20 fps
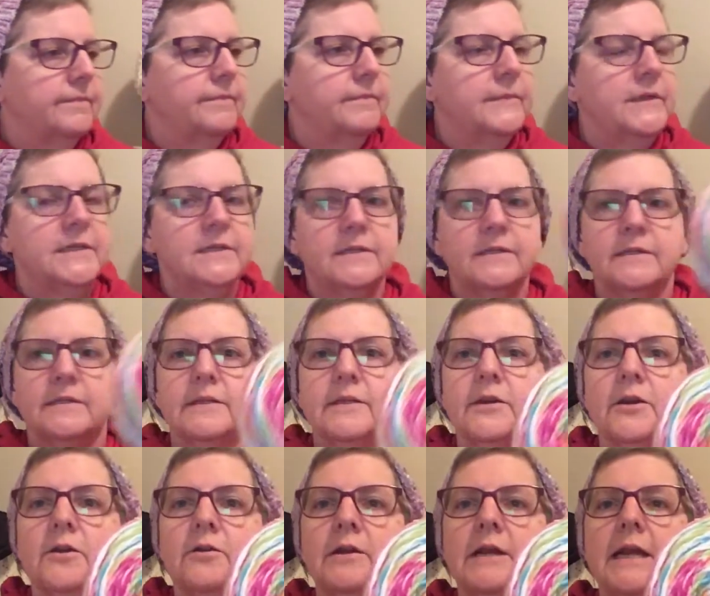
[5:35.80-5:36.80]
This is the
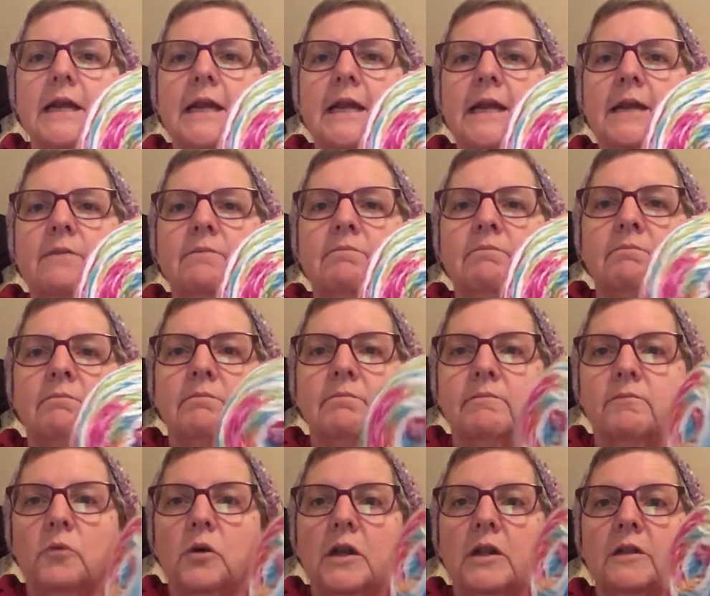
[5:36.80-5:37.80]
hurricane,
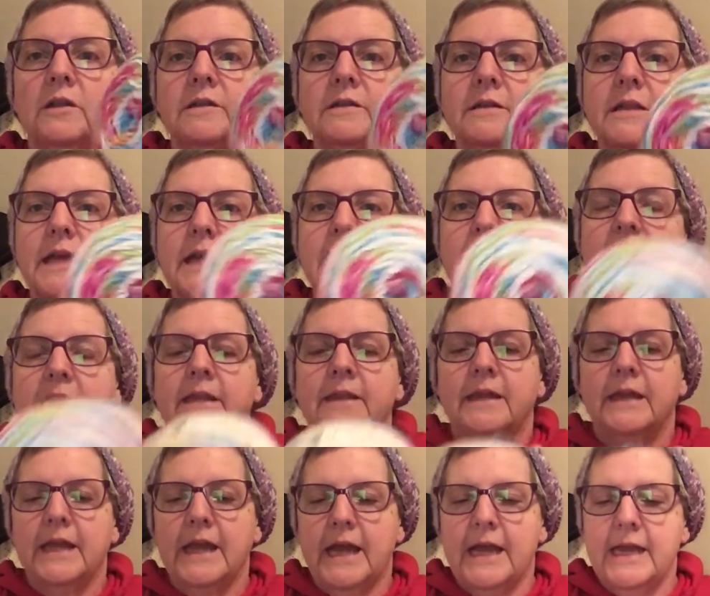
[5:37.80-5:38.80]
what it looks like in
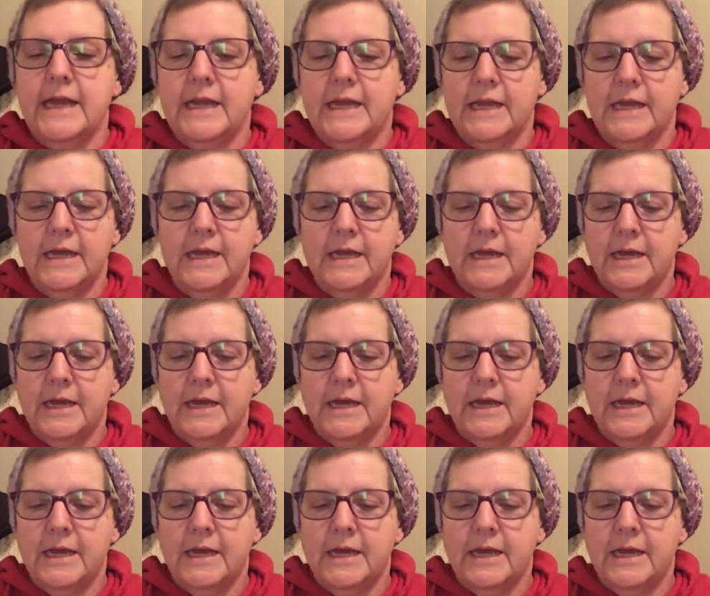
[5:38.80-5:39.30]
the cake.